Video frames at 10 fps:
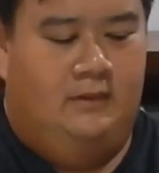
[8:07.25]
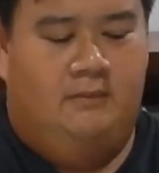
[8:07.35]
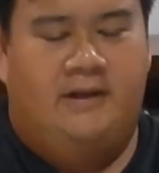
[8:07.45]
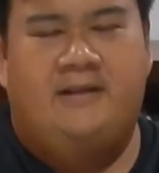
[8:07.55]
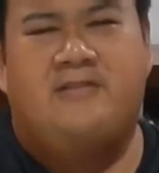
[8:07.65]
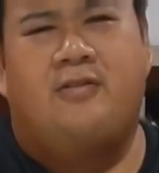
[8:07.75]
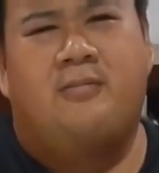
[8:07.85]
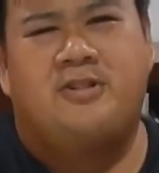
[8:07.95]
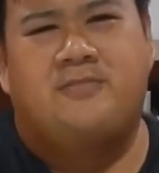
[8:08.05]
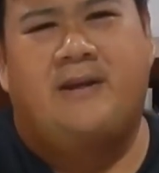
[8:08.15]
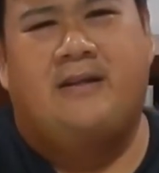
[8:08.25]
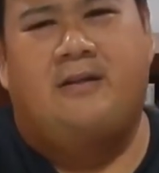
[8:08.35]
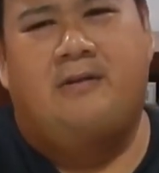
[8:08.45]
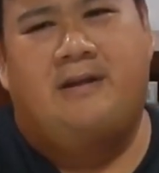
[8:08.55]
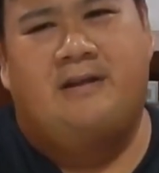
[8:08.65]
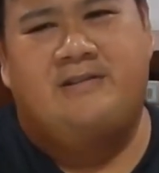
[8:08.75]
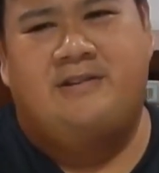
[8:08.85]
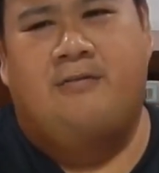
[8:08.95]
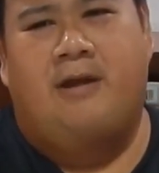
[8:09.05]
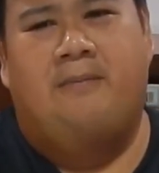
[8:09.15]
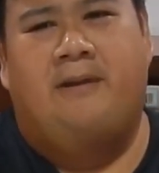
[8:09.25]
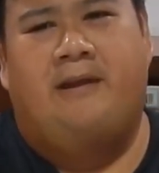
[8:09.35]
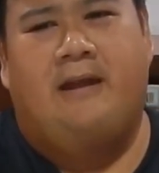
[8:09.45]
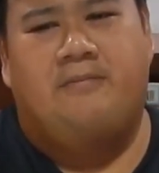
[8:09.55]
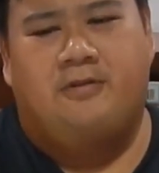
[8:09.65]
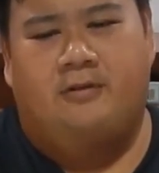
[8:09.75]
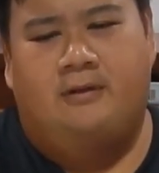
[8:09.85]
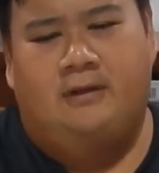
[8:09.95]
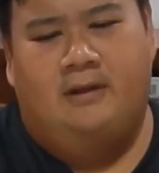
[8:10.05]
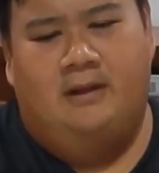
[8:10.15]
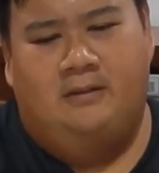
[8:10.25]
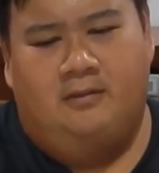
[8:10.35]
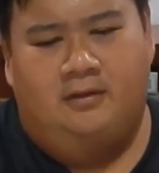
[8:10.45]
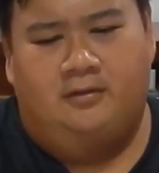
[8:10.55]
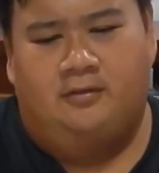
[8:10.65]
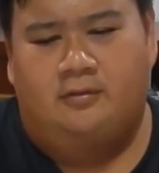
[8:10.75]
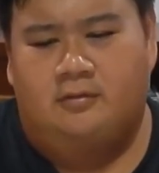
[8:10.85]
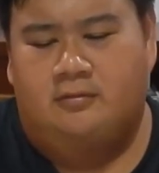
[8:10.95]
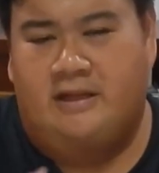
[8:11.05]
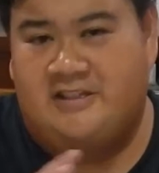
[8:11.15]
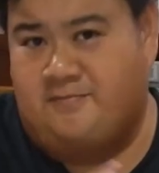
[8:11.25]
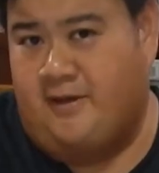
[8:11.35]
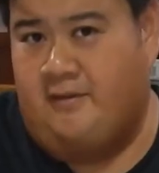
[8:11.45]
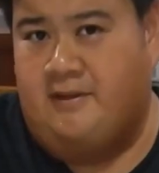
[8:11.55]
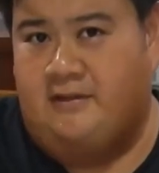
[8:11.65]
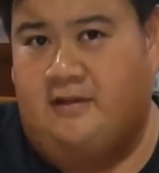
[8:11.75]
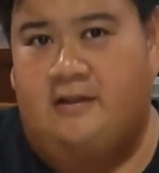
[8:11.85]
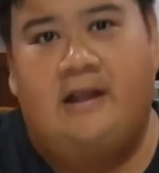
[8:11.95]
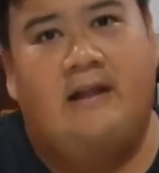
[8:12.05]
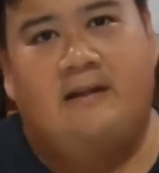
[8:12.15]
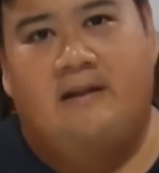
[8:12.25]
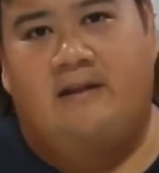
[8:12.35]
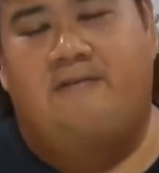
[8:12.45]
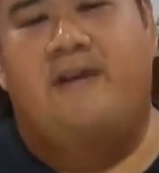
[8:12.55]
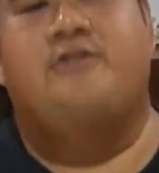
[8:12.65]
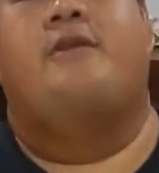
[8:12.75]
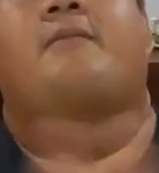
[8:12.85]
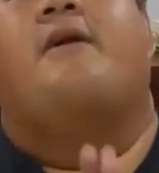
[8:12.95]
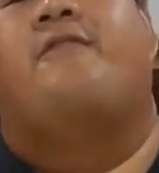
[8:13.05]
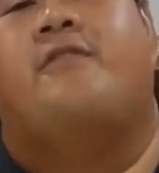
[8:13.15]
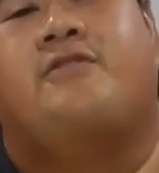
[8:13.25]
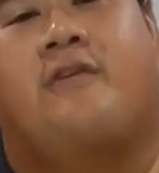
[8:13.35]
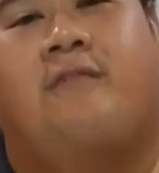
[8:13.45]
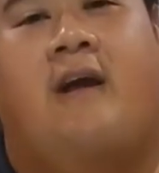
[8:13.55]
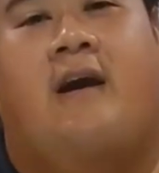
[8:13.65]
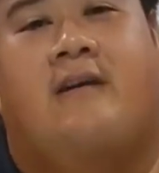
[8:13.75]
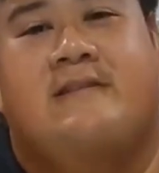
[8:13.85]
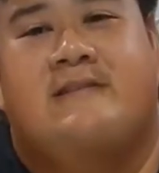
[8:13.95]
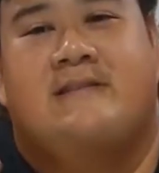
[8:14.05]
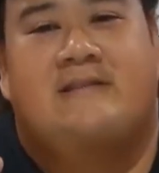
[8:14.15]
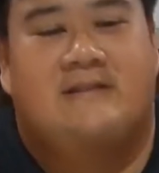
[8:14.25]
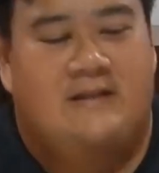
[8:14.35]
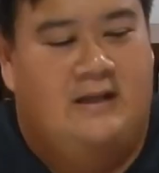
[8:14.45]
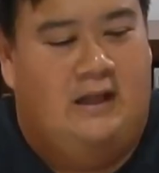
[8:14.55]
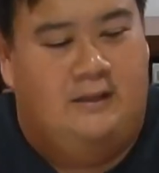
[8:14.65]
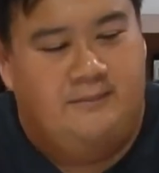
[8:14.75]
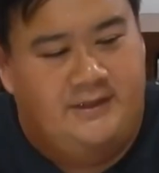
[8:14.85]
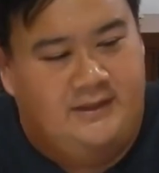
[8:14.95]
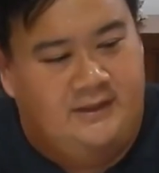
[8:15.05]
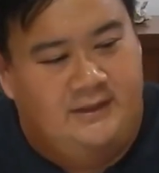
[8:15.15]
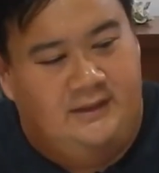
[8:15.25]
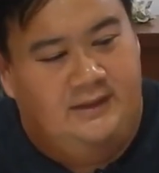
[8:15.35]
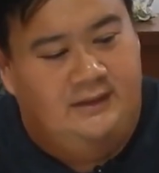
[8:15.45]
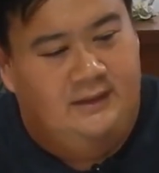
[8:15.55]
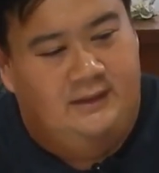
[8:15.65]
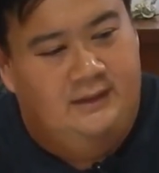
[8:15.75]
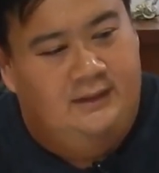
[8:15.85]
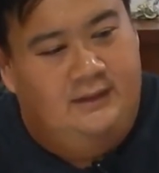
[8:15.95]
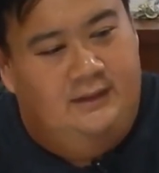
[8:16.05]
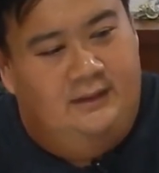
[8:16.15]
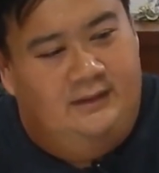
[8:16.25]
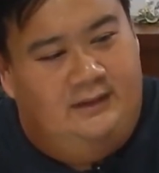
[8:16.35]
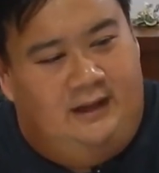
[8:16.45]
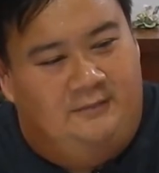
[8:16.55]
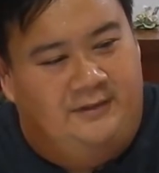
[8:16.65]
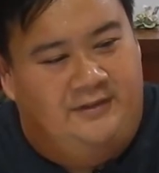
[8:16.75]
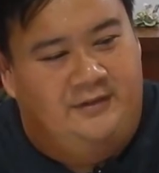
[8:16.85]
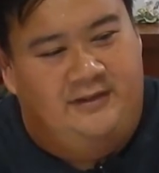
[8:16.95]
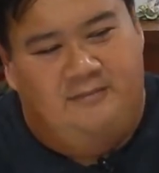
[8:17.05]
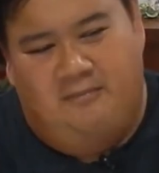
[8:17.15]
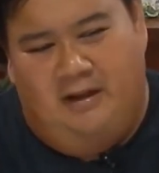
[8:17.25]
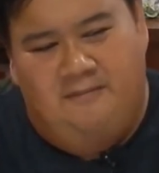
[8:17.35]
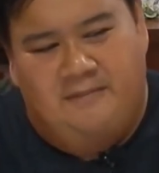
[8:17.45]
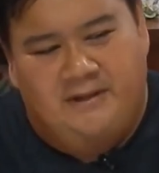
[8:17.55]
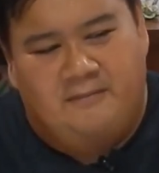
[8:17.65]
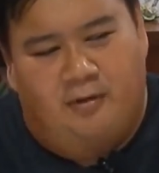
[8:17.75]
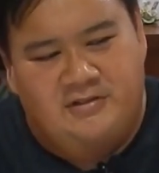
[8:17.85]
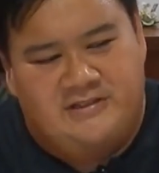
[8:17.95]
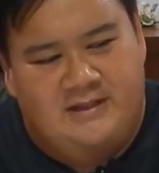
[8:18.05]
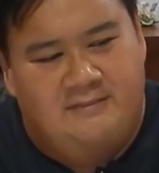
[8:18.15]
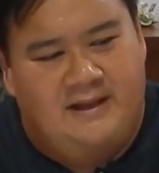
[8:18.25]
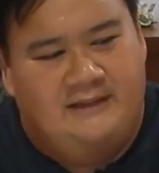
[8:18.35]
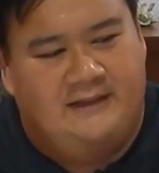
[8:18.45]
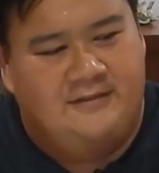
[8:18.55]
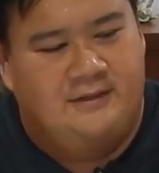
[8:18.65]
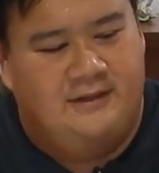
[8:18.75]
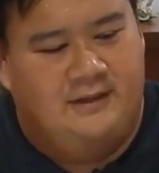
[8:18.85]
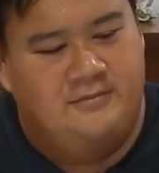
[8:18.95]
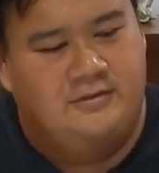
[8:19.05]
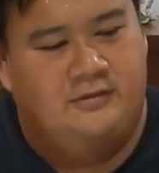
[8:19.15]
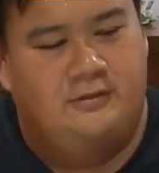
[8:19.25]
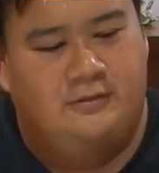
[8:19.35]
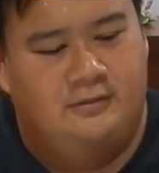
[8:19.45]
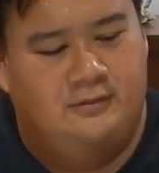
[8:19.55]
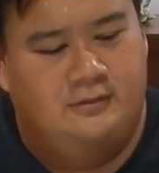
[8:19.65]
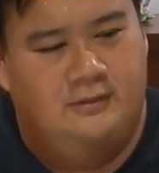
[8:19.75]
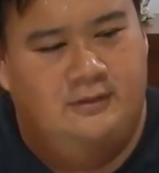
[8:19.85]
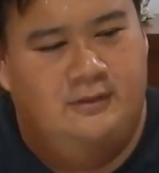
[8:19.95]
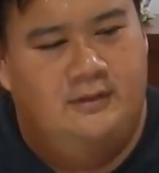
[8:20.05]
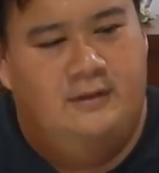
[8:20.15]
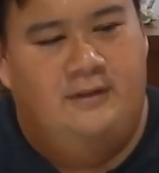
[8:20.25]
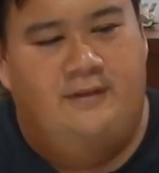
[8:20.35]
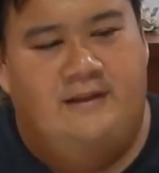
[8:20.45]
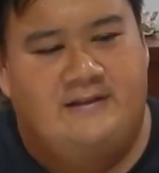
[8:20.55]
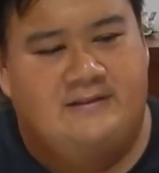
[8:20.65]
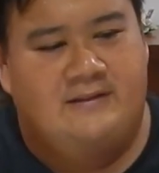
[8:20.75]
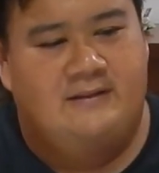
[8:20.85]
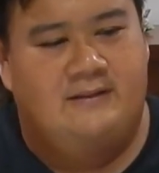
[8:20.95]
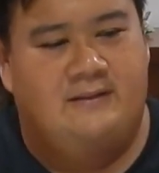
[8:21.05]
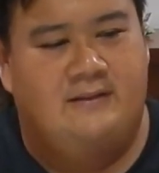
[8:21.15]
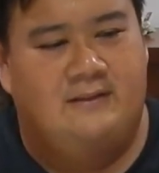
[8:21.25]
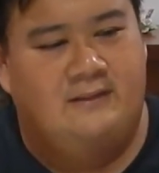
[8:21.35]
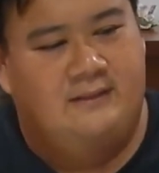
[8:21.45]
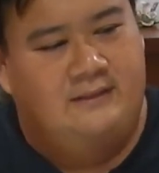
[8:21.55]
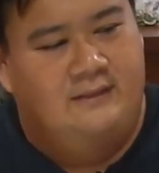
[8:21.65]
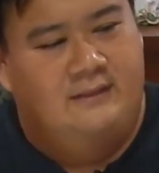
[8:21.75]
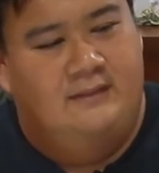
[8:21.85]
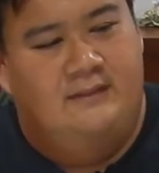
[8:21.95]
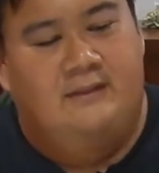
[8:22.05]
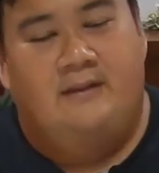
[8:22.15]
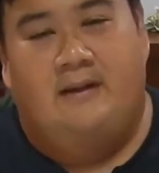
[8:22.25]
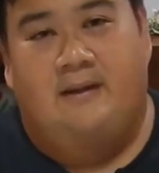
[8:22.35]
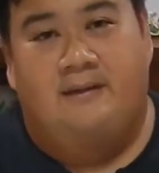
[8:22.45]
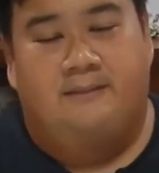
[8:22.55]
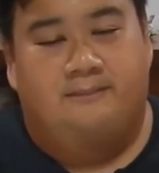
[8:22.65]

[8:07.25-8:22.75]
but it's so much better with the ZY Play app. So I'm going to experiment on that, and eventually my future vlogs, I'll be doing a bit more cinematics when it comes to this. Okay.